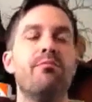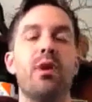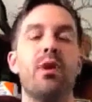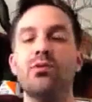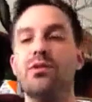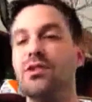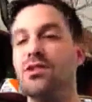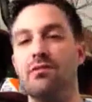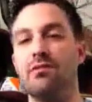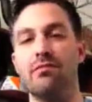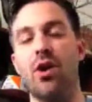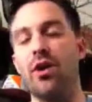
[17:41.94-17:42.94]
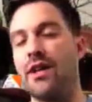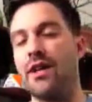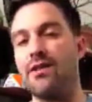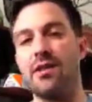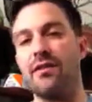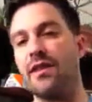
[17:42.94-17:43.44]
postage and all kinds
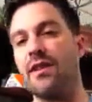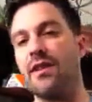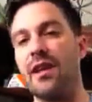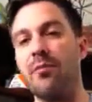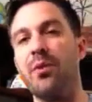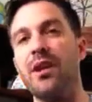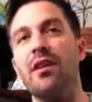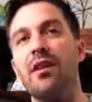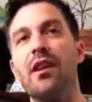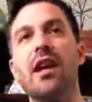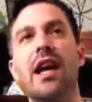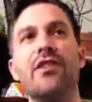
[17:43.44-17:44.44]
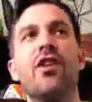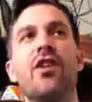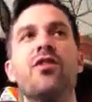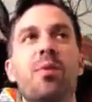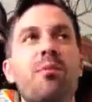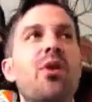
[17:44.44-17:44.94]
of stuff like that. But as far
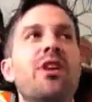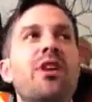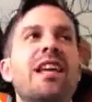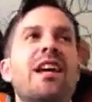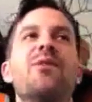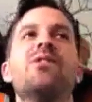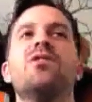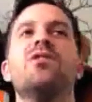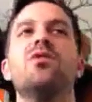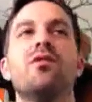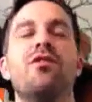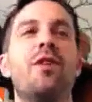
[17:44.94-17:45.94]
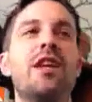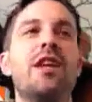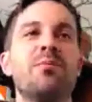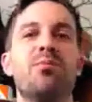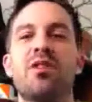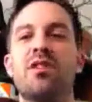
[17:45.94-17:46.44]
as promoting, it was
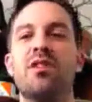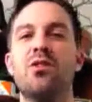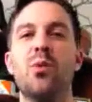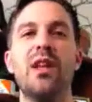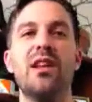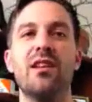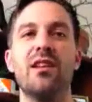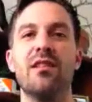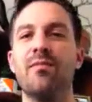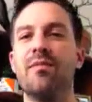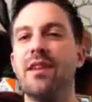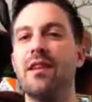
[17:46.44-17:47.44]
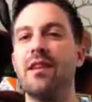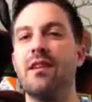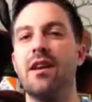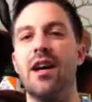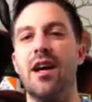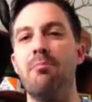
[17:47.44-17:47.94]
Facebook, tweeting,
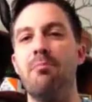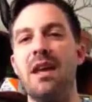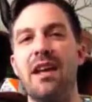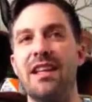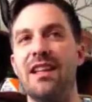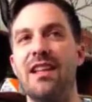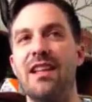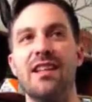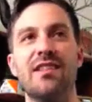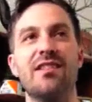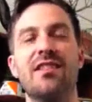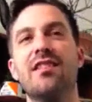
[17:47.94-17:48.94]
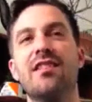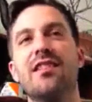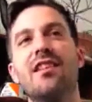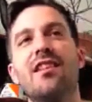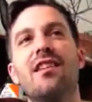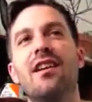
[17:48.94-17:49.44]
mailing list,
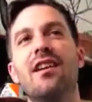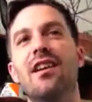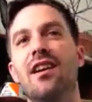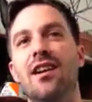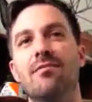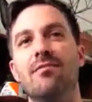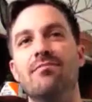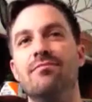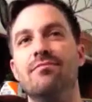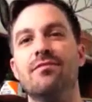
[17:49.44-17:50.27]
and